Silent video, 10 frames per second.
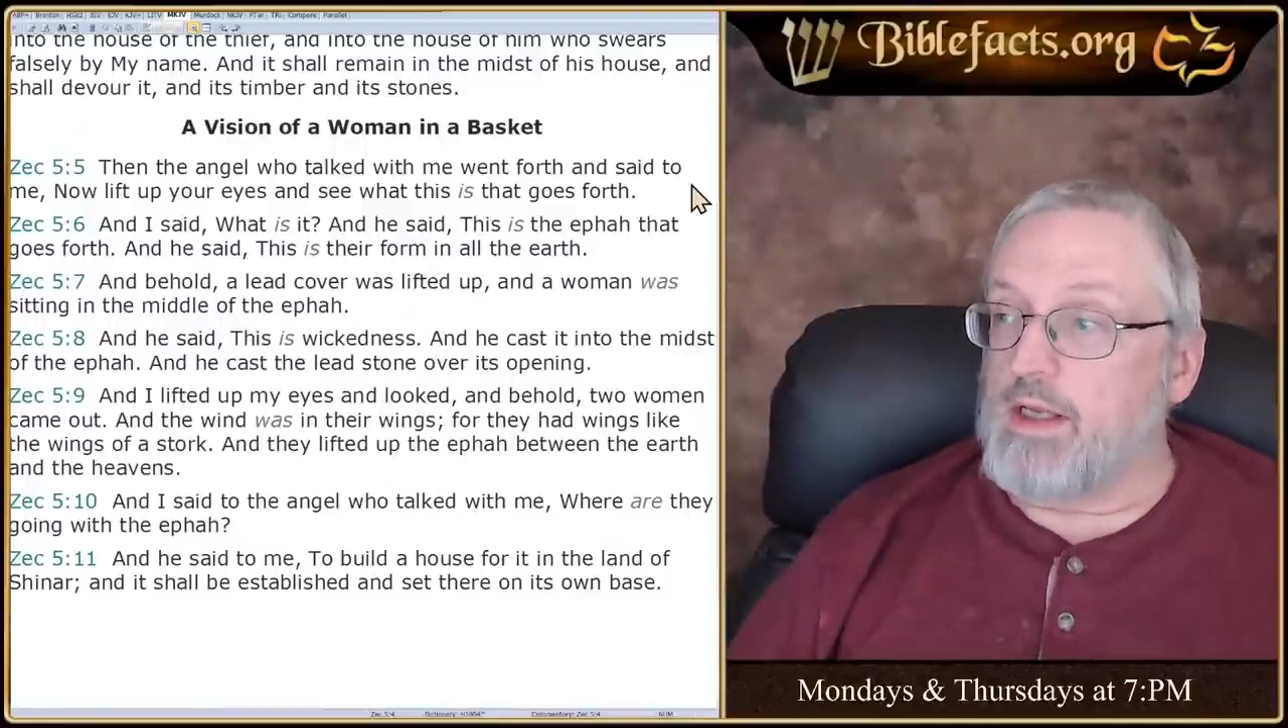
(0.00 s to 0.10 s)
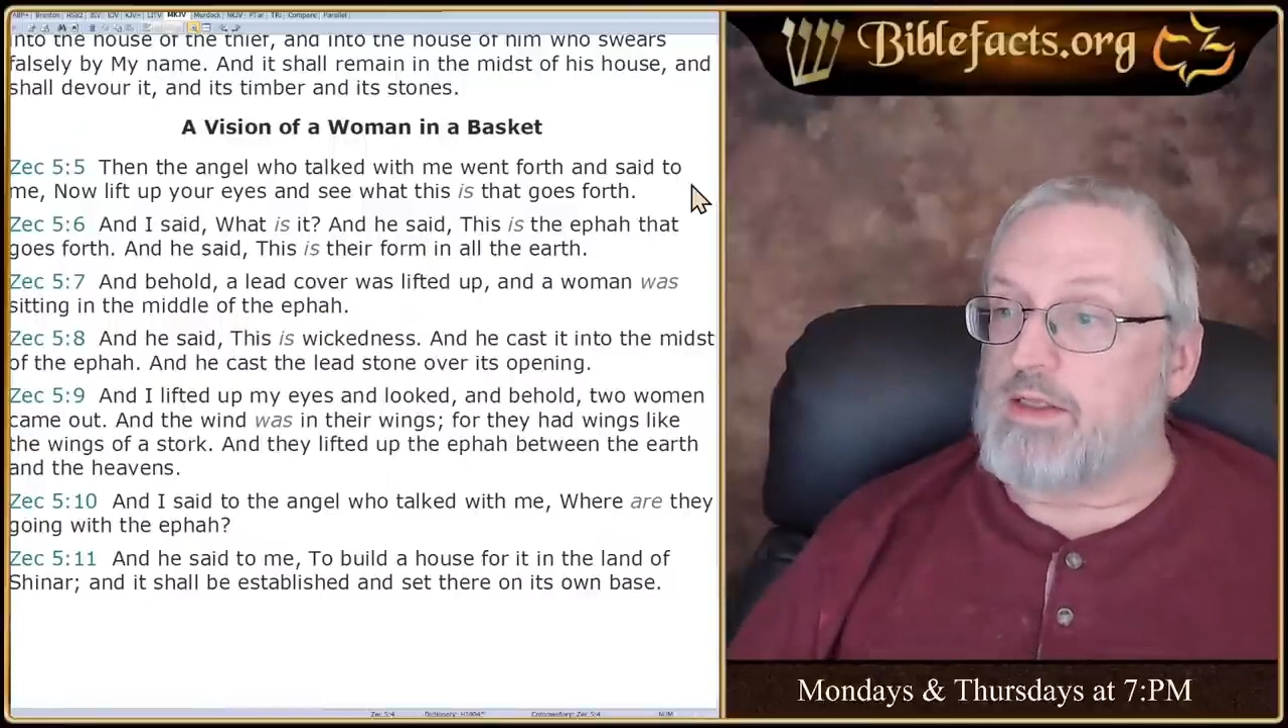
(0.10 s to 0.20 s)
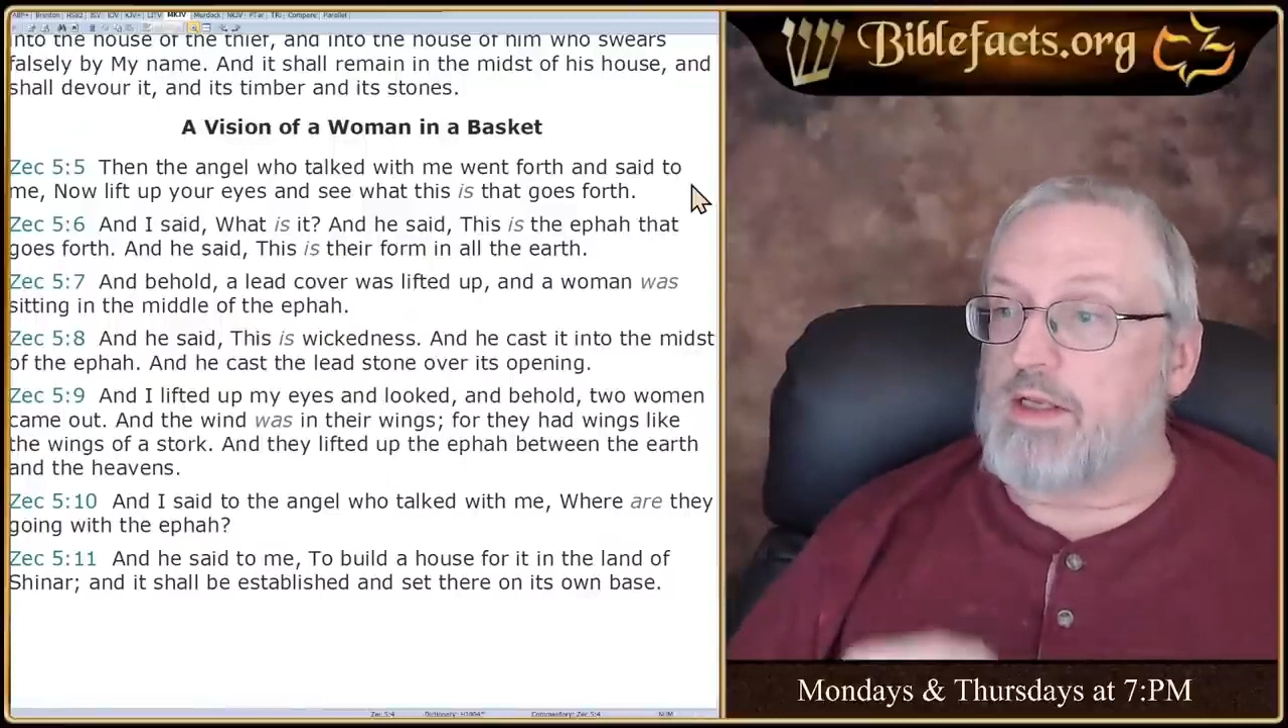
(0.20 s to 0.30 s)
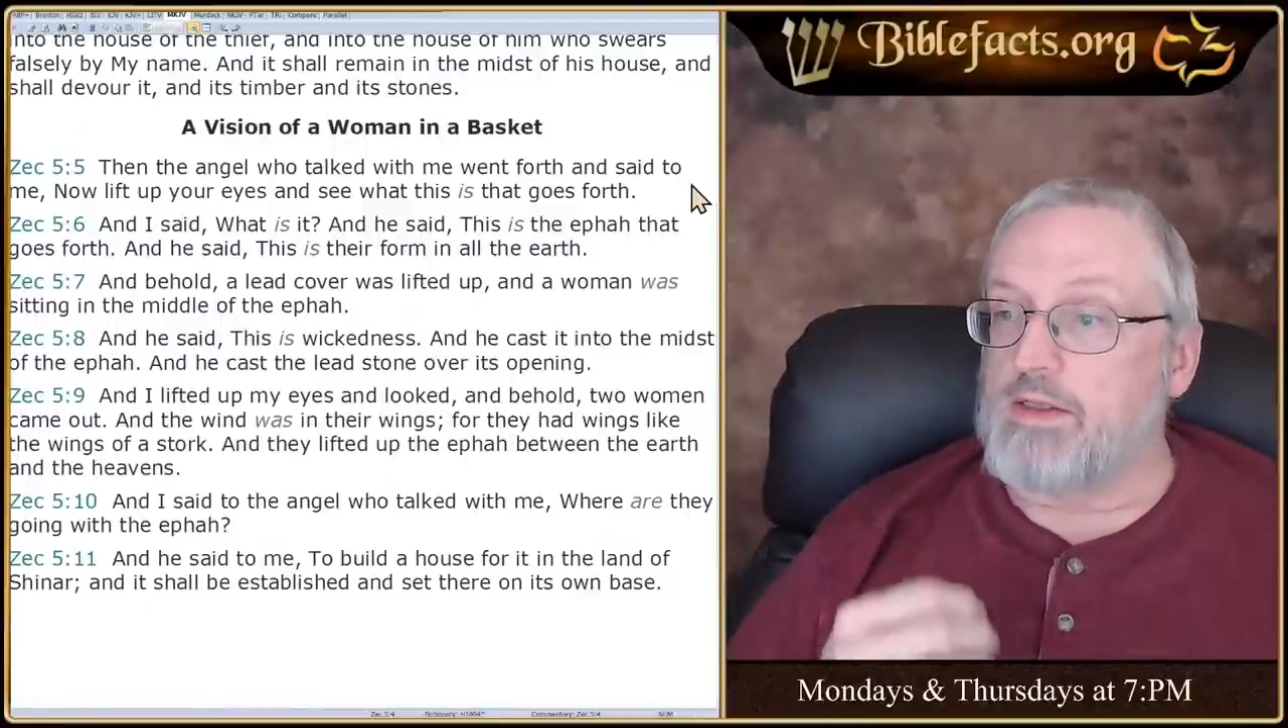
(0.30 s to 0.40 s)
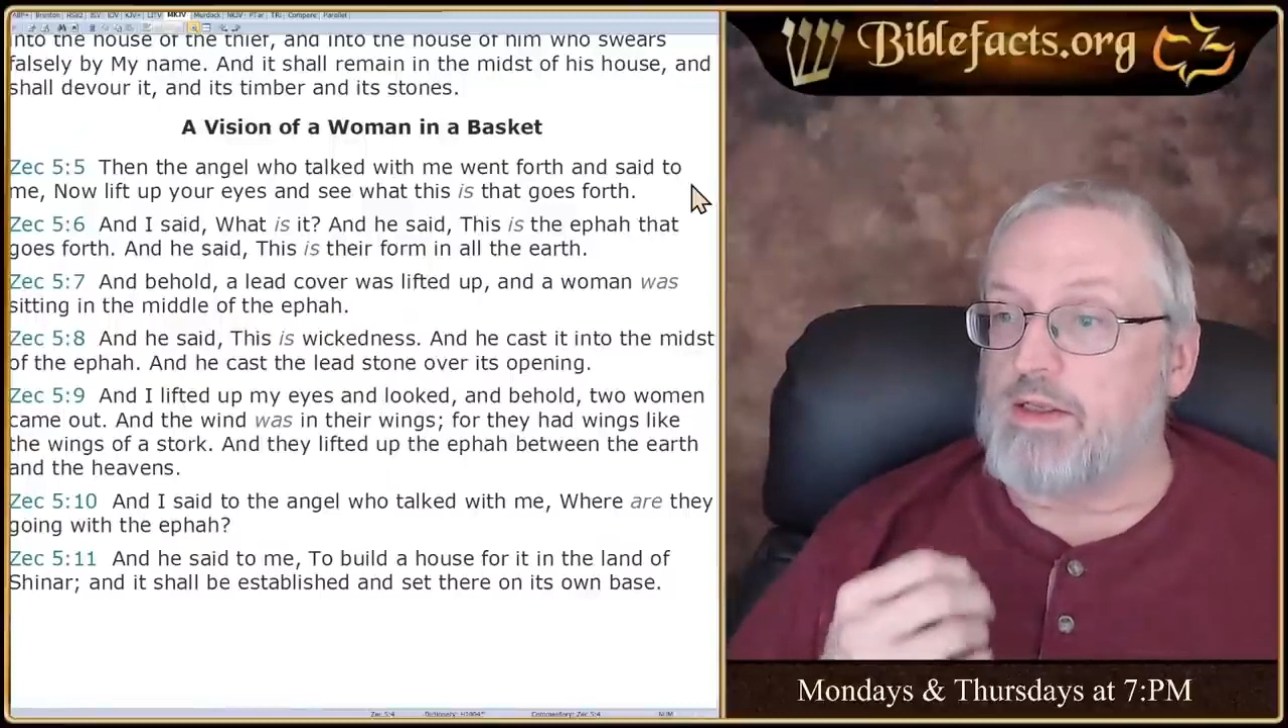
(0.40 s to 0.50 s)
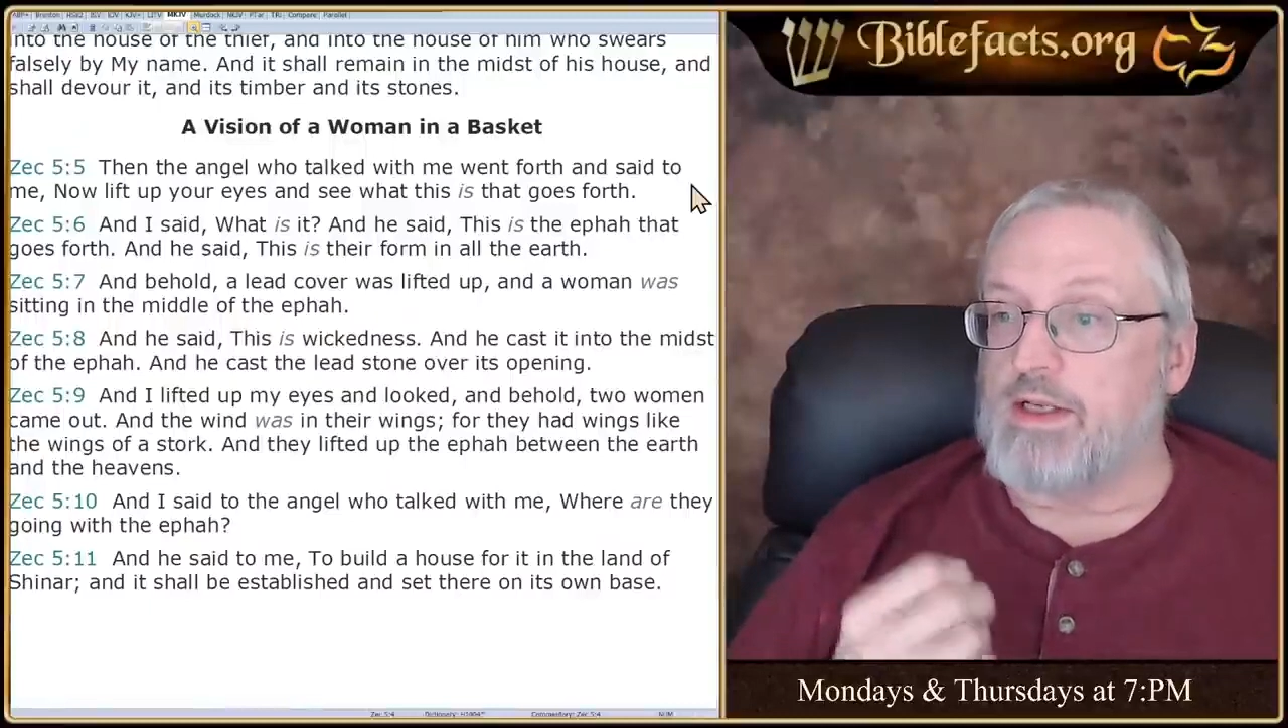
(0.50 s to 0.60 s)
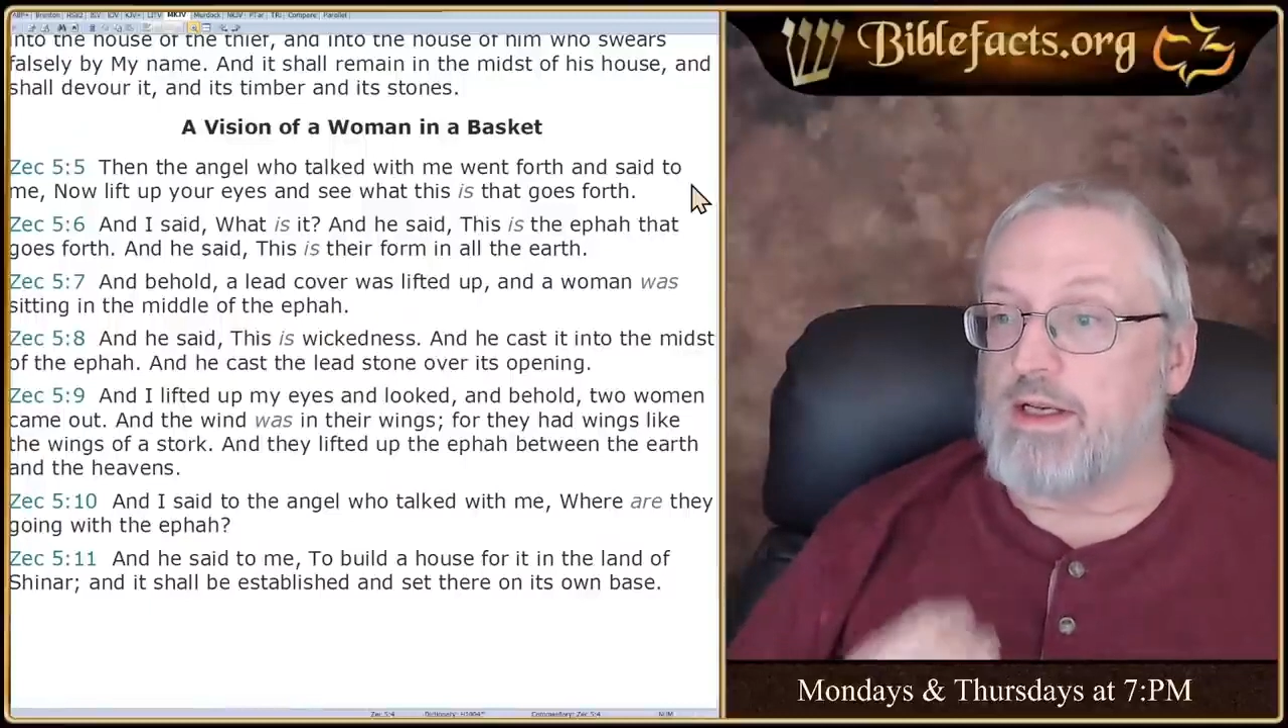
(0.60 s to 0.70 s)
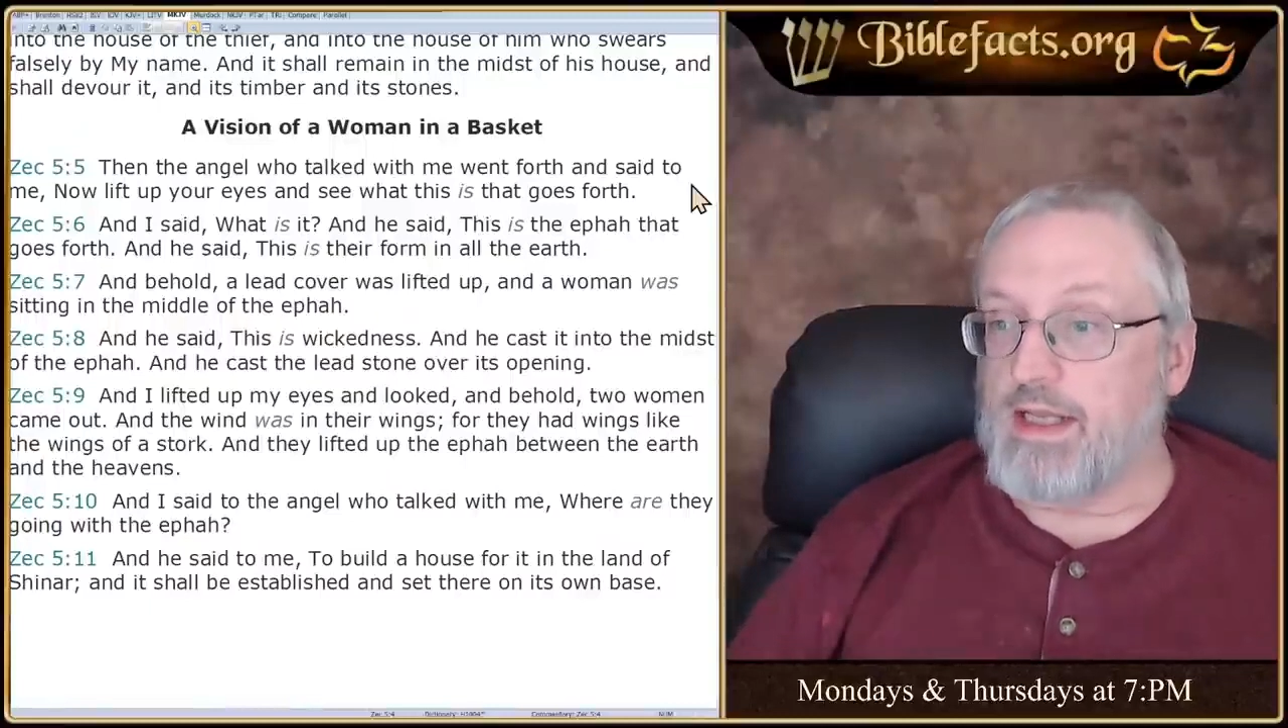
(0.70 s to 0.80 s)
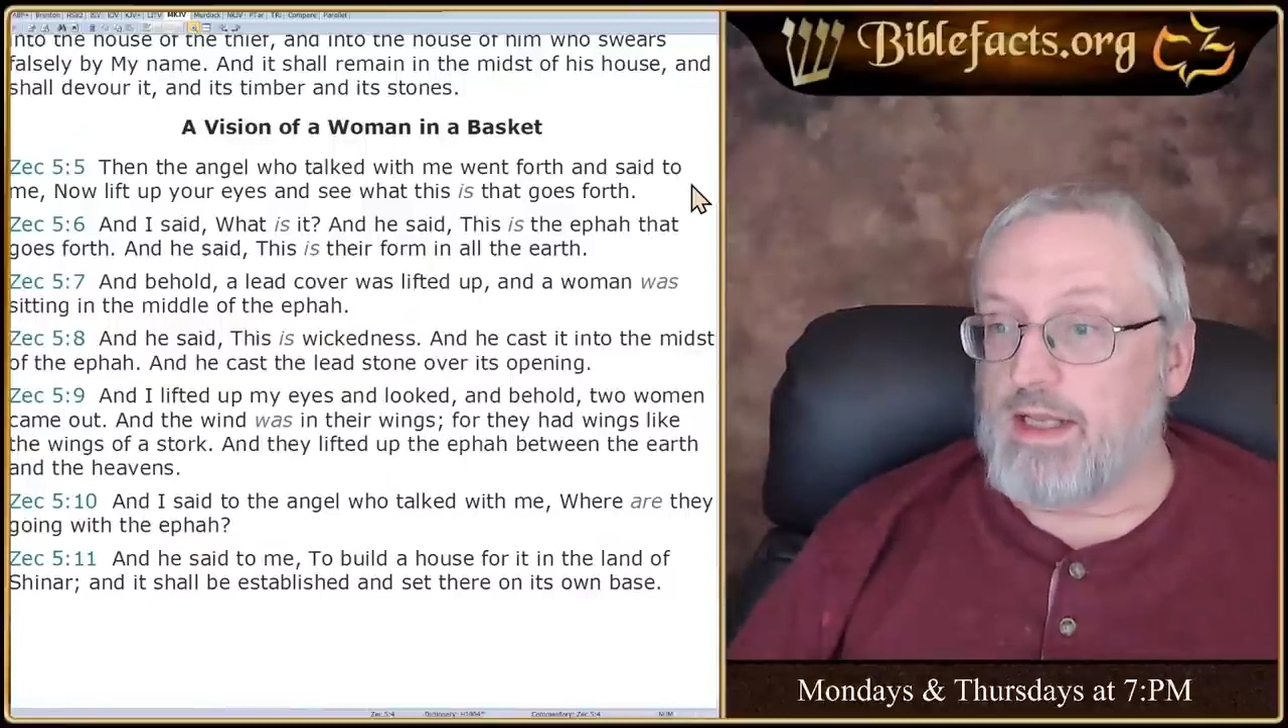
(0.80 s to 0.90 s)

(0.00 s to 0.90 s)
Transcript: He says, it's an